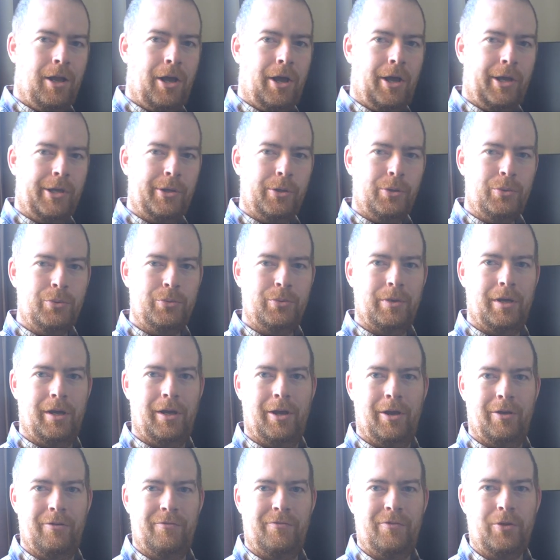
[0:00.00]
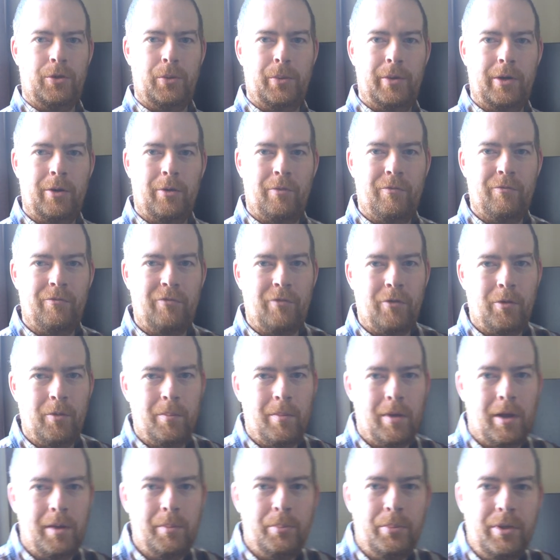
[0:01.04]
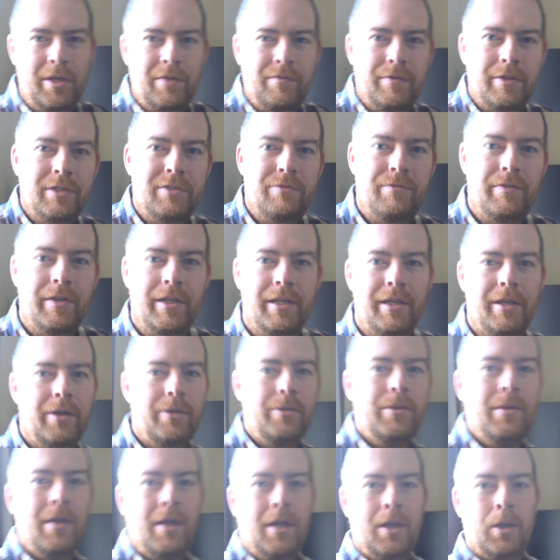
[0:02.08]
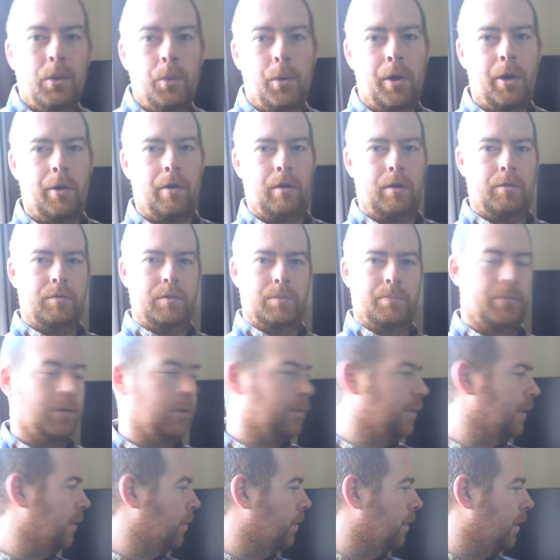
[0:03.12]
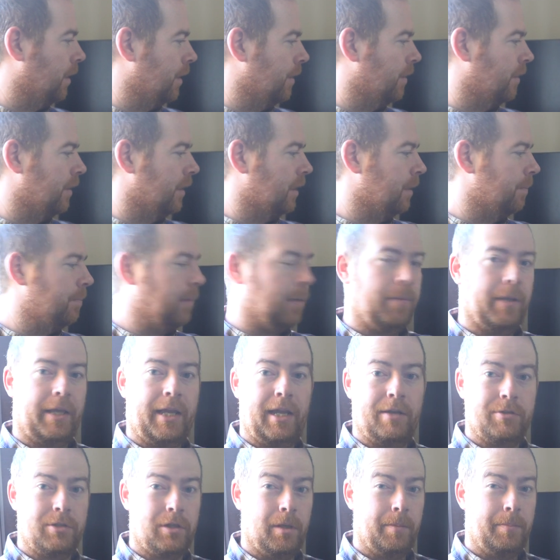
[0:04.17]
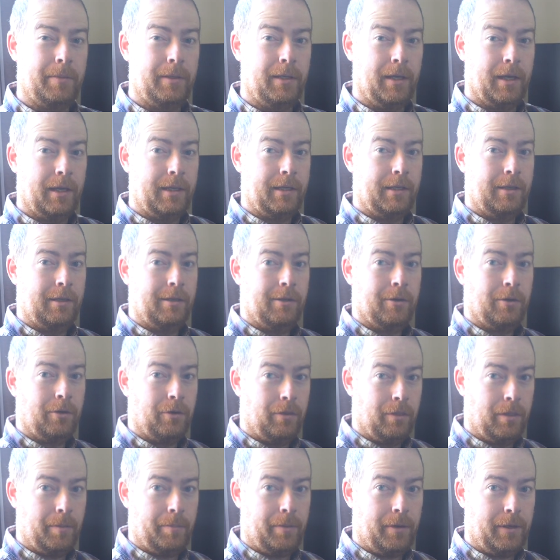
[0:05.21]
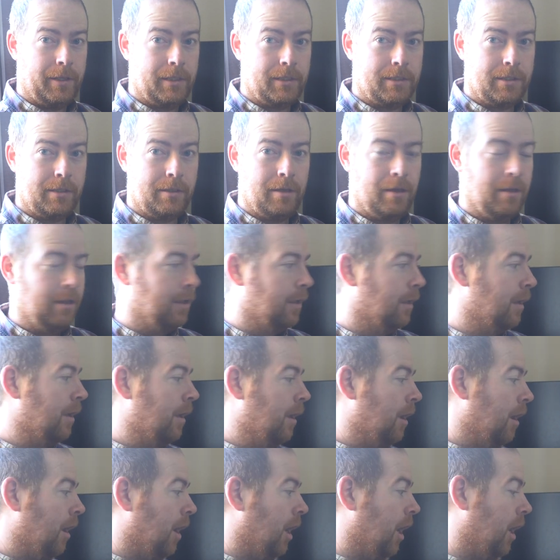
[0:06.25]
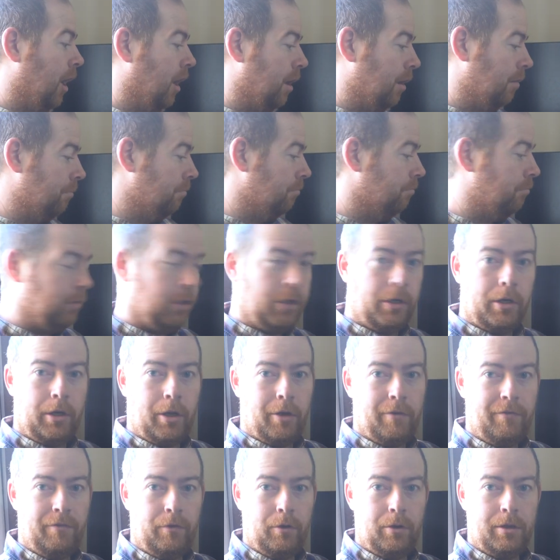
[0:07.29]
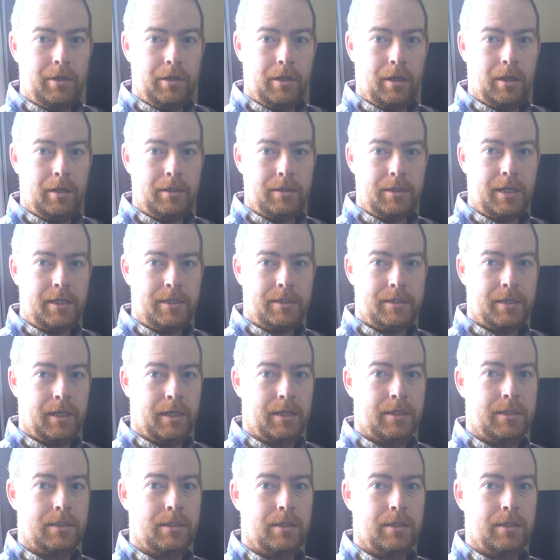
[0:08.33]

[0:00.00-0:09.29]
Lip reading: Hi all, following on from my previous video where I was brewing the Public House IPA on the Pinter, I'm going to go for a taste test.